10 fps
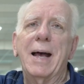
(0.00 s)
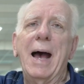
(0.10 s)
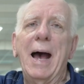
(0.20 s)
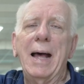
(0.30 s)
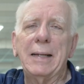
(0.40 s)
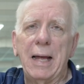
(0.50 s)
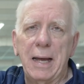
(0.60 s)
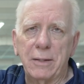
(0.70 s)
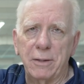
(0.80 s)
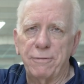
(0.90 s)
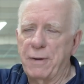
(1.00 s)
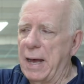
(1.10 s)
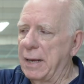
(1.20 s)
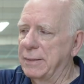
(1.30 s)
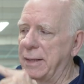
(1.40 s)
I like the
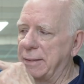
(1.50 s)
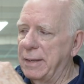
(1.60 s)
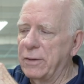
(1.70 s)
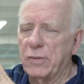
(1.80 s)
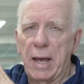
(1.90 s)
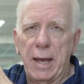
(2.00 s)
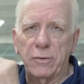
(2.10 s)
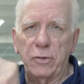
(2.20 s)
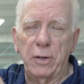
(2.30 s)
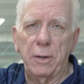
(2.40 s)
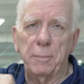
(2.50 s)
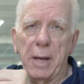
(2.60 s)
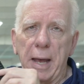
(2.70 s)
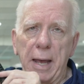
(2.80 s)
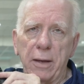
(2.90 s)
fact that this Axiom
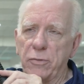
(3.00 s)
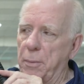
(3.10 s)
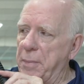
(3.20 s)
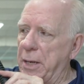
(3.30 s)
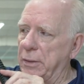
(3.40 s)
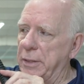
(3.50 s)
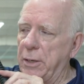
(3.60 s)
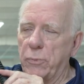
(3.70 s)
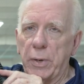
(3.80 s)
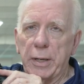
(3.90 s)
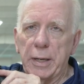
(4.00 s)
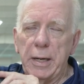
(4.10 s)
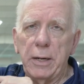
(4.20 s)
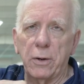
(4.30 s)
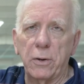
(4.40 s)
has a metal D-ring
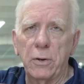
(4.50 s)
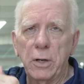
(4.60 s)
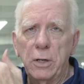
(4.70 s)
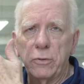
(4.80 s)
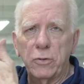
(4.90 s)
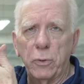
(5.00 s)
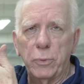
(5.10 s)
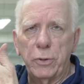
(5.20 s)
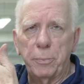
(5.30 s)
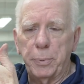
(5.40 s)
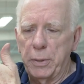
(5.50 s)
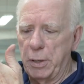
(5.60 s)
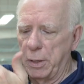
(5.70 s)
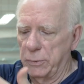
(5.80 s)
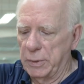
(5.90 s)
here. So when you put
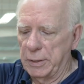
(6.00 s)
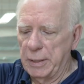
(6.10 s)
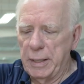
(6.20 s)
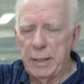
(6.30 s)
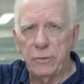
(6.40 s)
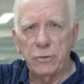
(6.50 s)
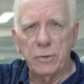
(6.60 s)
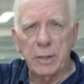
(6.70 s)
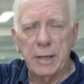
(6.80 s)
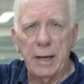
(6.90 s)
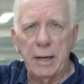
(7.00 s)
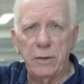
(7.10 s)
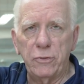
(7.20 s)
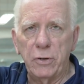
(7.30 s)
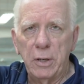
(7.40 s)
it on the leash, the
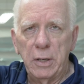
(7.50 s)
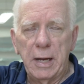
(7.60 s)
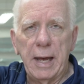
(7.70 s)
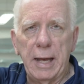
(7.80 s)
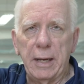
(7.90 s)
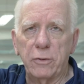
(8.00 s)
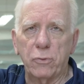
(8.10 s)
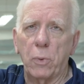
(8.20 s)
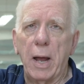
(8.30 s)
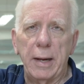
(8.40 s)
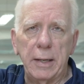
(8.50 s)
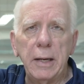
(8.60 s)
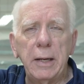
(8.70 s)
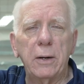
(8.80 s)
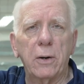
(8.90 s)
gauge hangs right
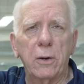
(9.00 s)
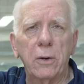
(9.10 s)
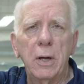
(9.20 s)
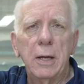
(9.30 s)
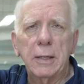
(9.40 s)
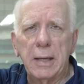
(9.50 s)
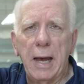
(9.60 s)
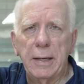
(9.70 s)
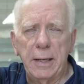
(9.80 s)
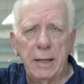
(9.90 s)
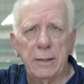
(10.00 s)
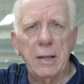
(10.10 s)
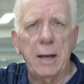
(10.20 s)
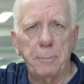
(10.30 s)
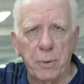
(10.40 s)
here, kind of in
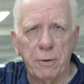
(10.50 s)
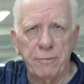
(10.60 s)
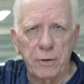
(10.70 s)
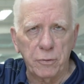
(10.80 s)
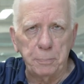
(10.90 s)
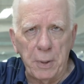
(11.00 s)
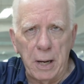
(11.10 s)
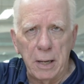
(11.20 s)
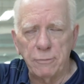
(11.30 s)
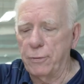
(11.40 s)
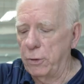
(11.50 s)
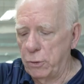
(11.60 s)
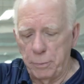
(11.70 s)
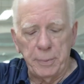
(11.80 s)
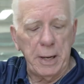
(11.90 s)
that perfect spot for
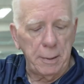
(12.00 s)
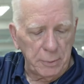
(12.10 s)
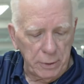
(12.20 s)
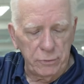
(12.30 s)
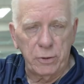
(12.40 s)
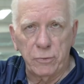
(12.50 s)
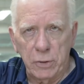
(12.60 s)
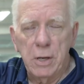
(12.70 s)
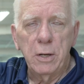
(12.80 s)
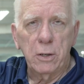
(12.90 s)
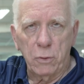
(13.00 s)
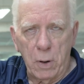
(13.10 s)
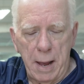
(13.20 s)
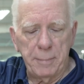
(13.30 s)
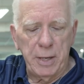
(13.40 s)
you to be able to just
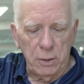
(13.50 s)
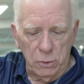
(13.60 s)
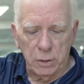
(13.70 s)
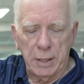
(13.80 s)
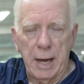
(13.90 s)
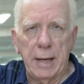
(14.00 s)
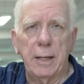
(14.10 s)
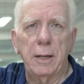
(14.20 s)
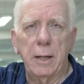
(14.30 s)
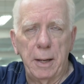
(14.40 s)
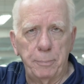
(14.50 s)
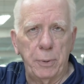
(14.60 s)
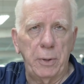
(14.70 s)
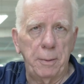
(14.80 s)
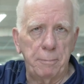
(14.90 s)
grab it, look at it, and
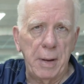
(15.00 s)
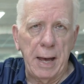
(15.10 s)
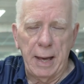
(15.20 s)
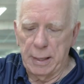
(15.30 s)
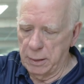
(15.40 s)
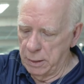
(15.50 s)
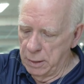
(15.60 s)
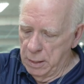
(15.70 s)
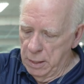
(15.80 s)
put it back.